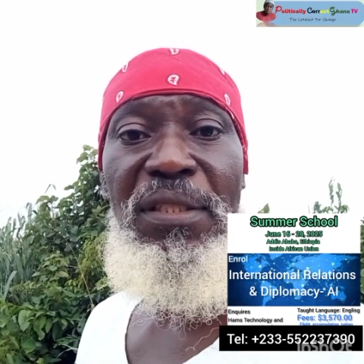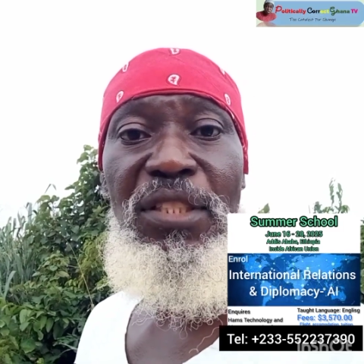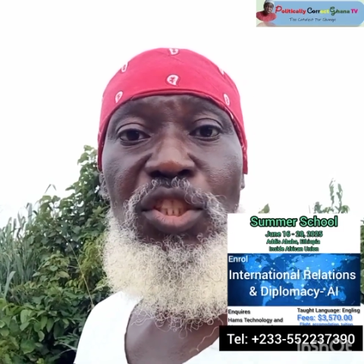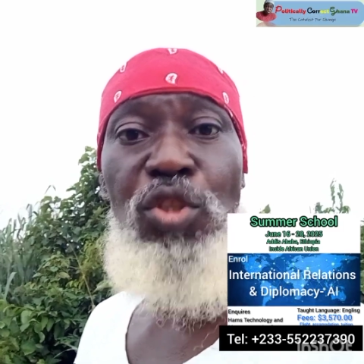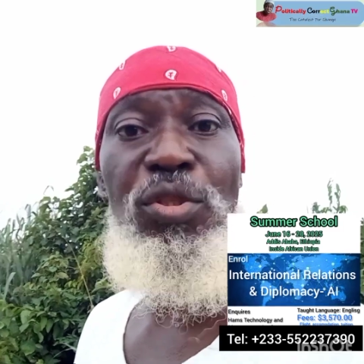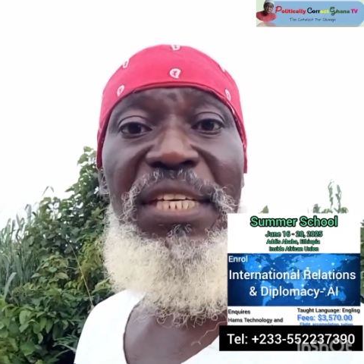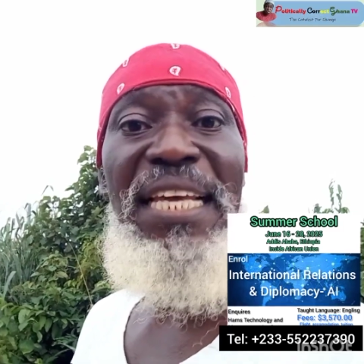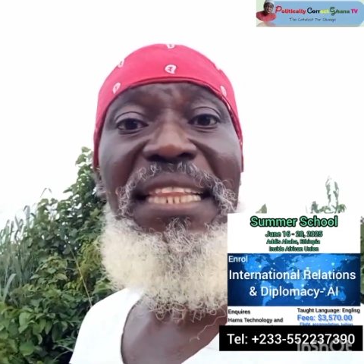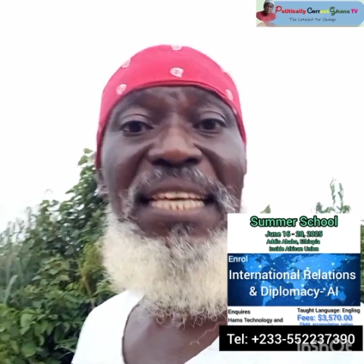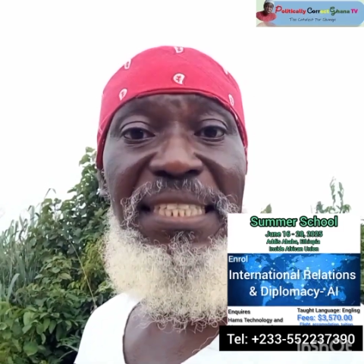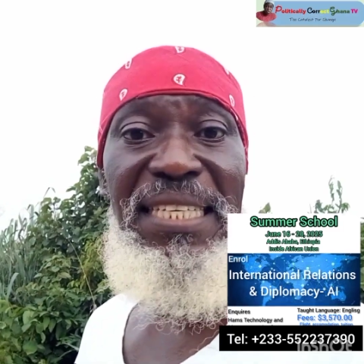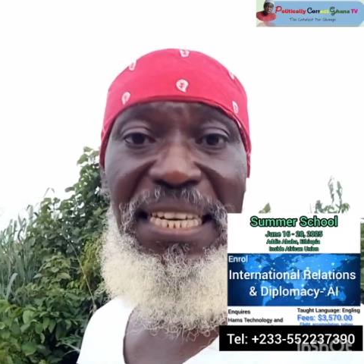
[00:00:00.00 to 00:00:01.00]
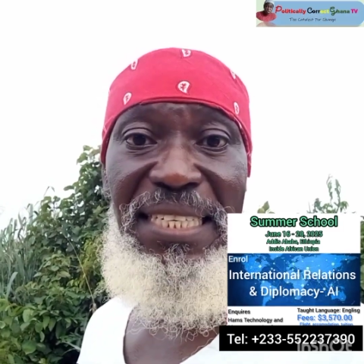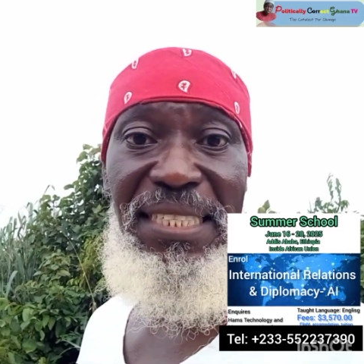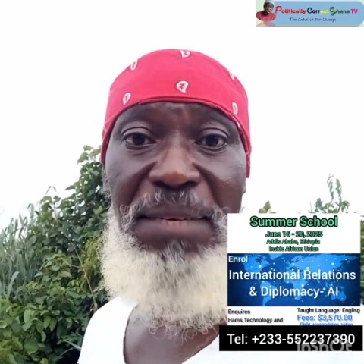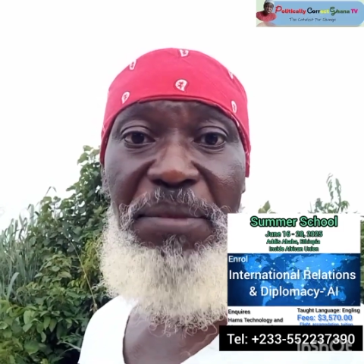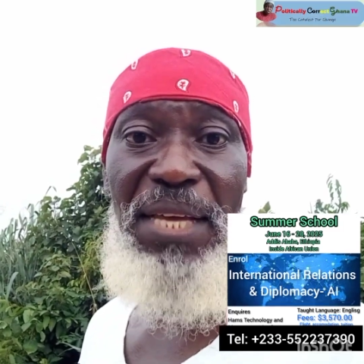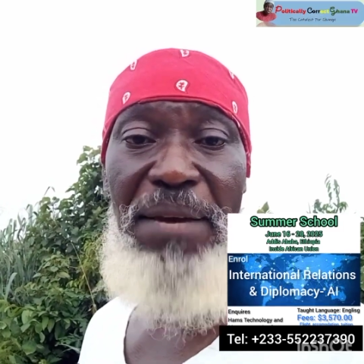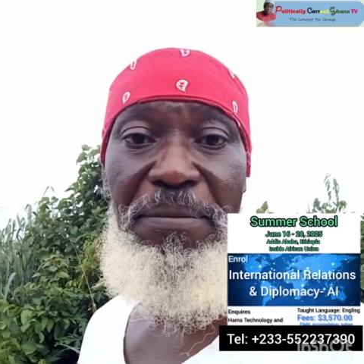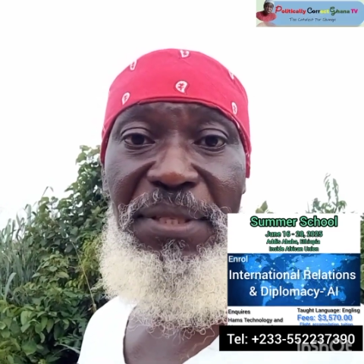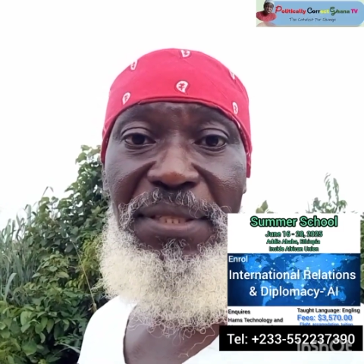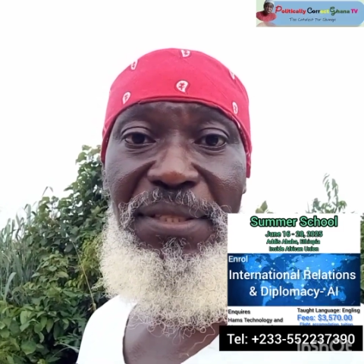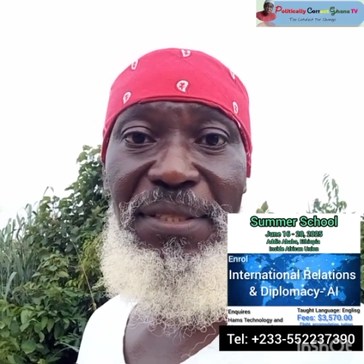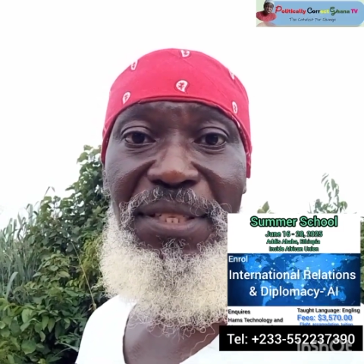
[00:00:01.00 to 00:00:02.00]
Tuesday and Thursday at the same time.
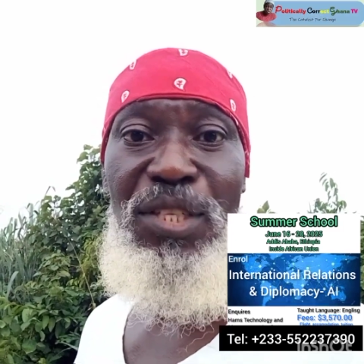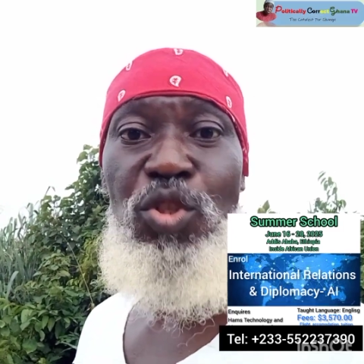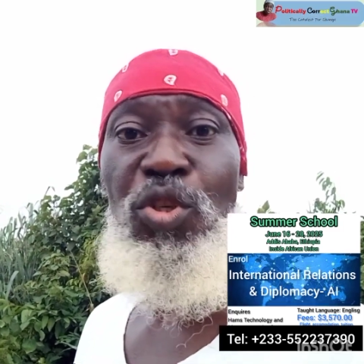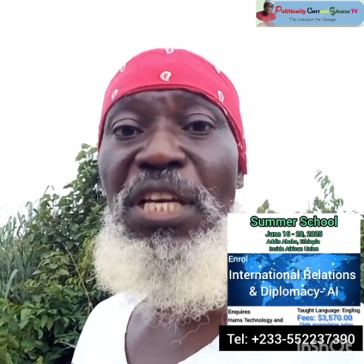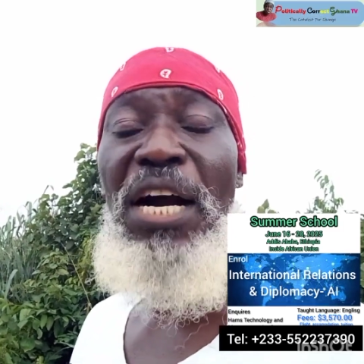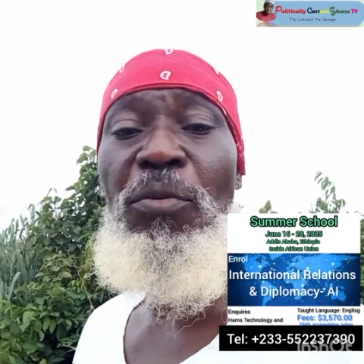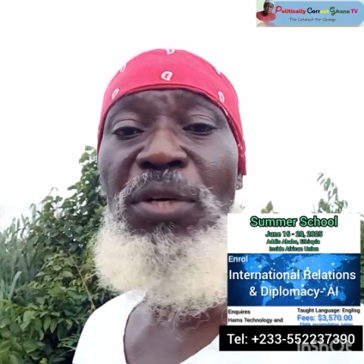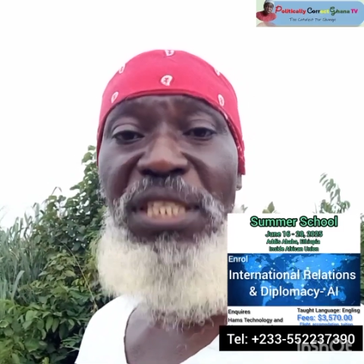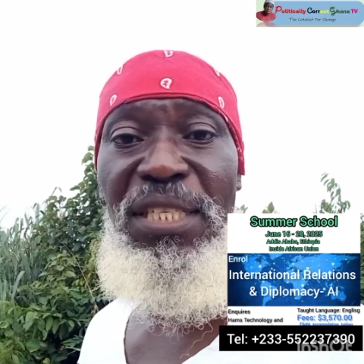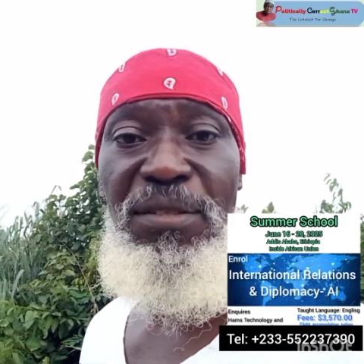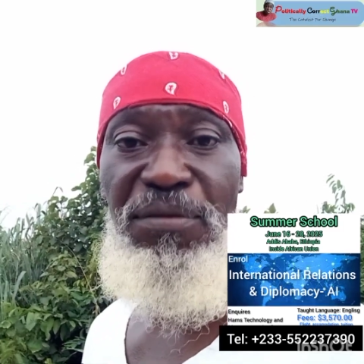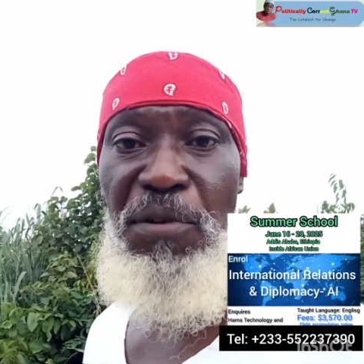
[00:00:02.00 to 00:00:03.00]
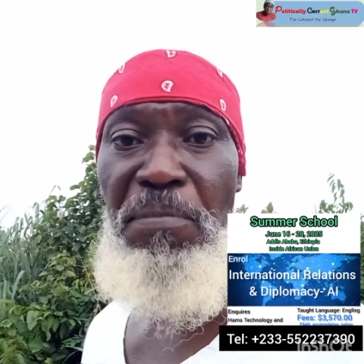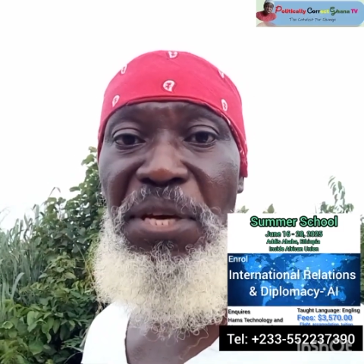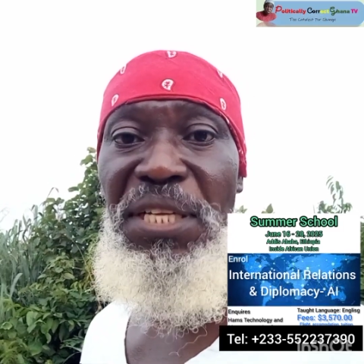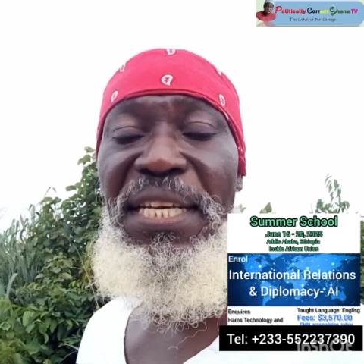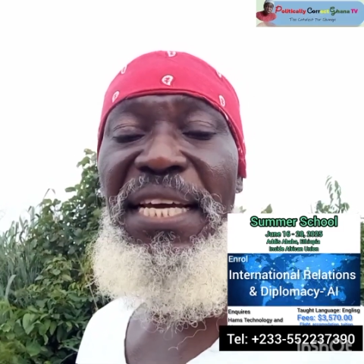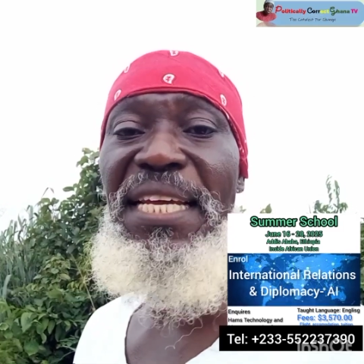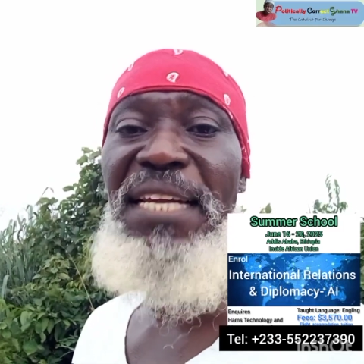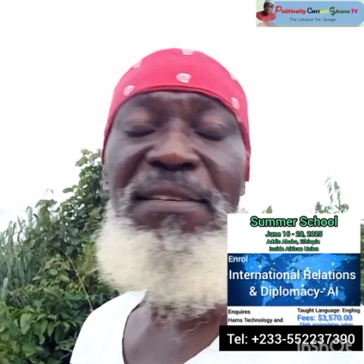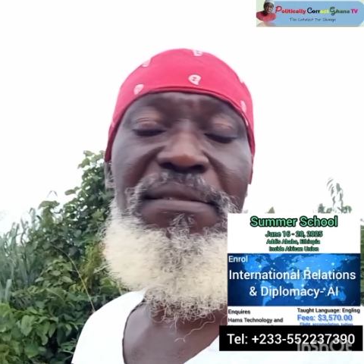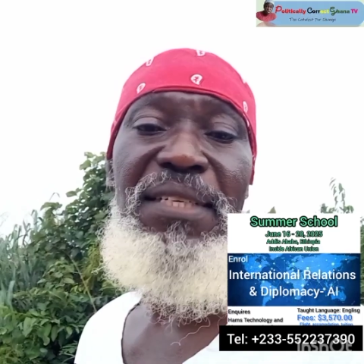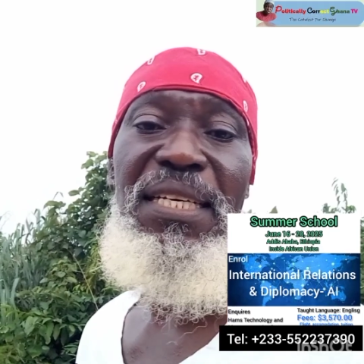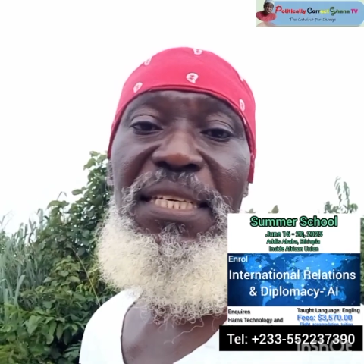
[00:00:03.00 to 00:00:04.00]
So Yaw Kwesi for male, and
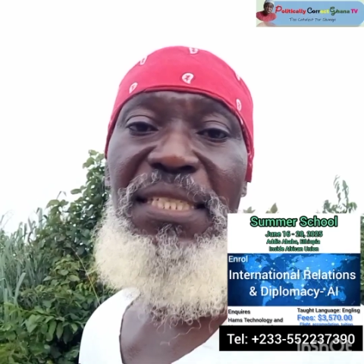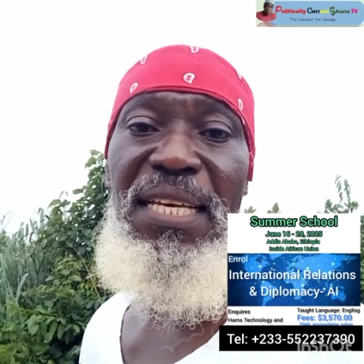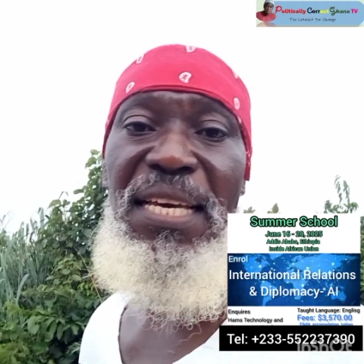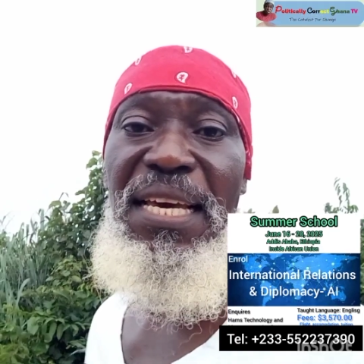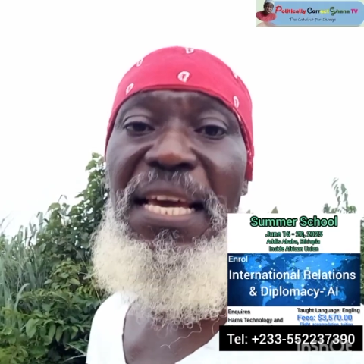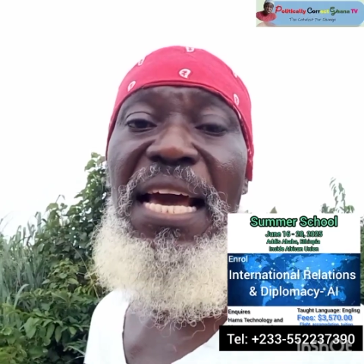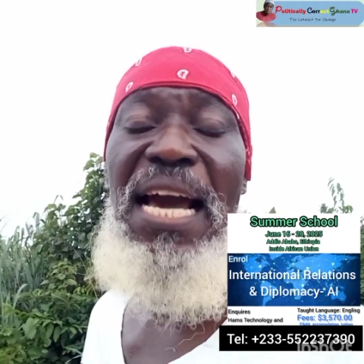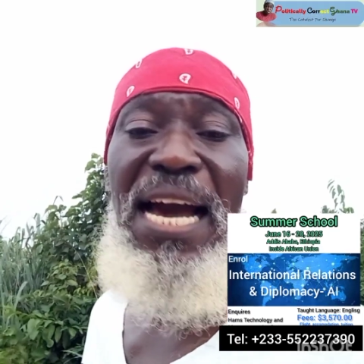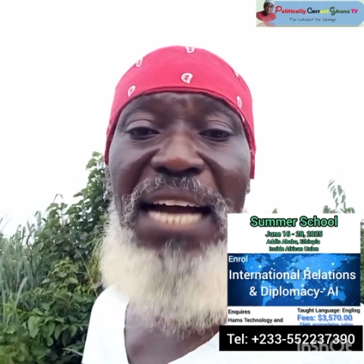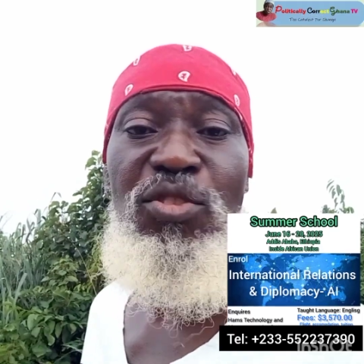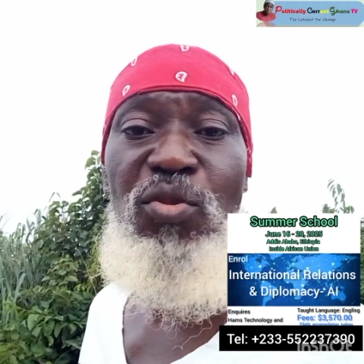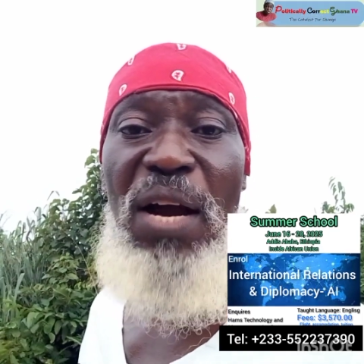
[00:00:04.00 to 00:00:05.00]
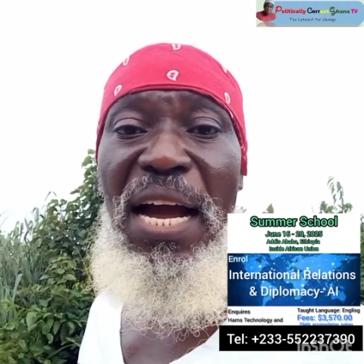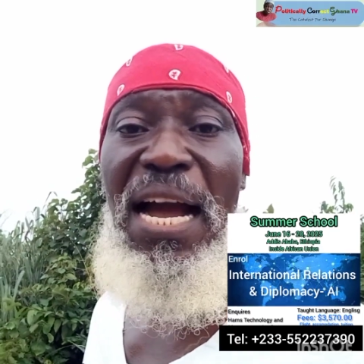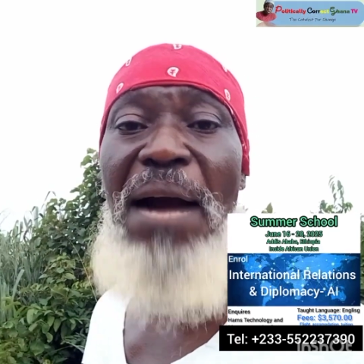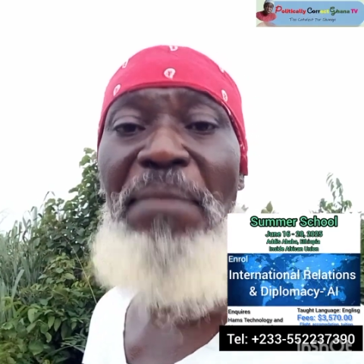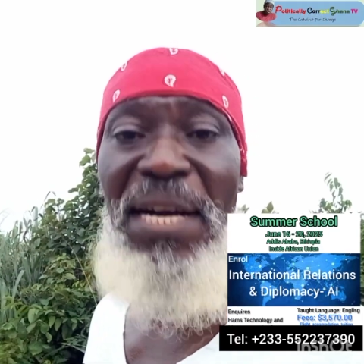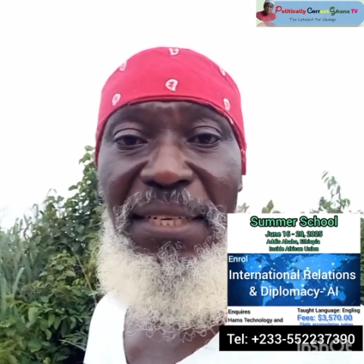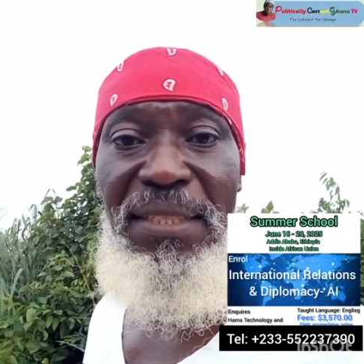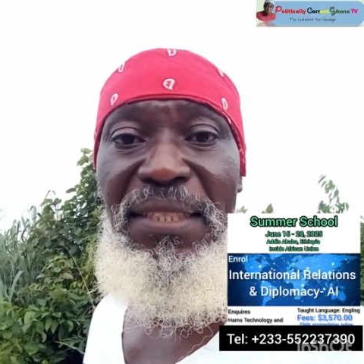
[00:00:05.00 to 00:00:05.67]
then say Adwoa Ama,